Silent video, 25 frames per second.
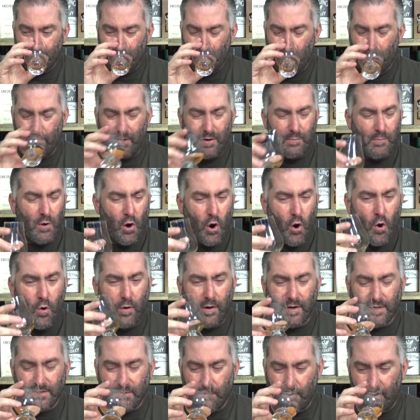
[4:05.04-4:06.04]
A little bit more
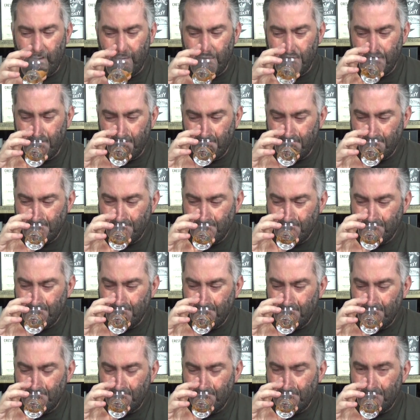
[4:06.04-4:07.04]
oak as well here.
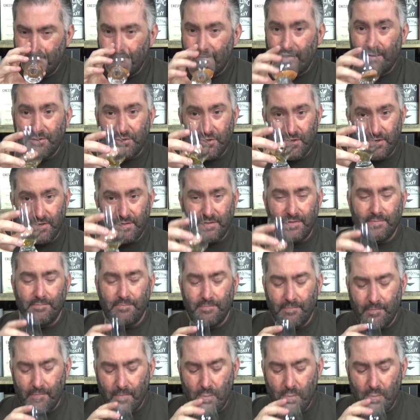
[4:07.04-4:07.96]
Cheers.